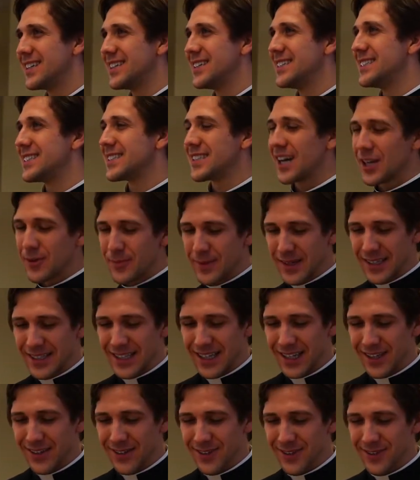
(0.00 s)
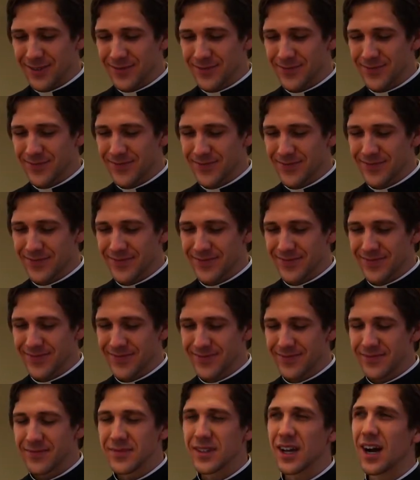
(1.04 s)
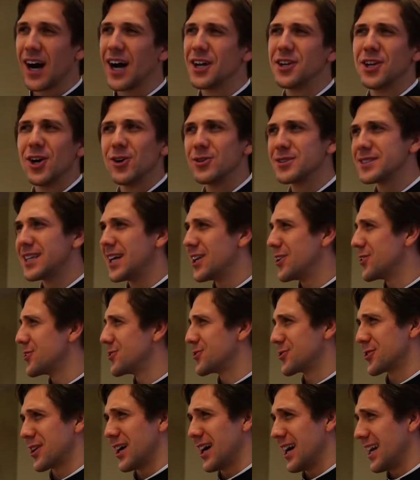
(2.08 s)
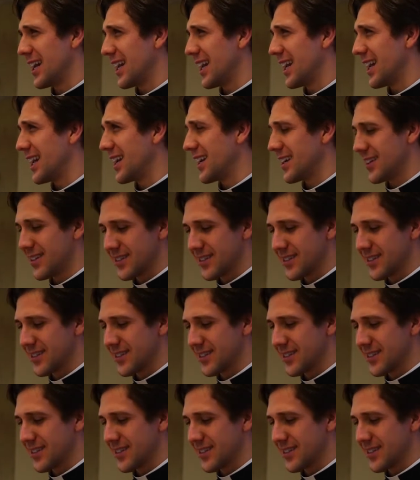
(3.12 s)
It's not a big deal. God knows that you're trying.